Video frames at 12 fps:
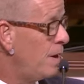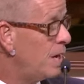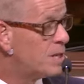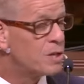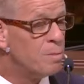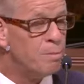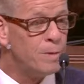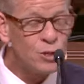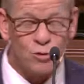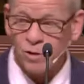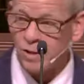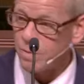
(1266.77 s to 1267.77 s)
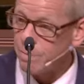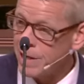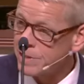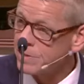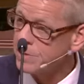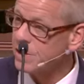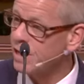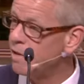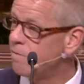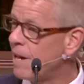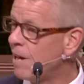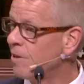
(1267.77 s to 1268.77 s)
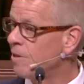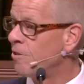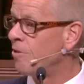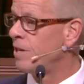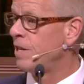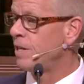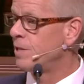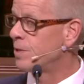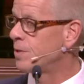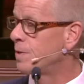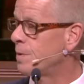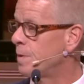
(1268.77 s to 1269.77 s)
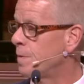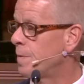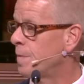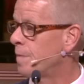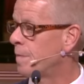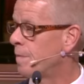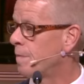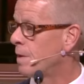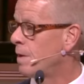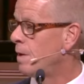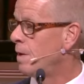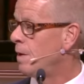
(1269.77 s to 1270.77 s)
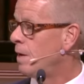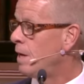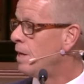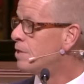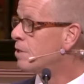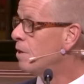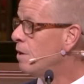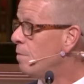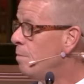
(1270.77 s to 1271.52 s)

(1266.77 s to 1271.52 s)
It's a mystery that makes us give out at our knees. It's a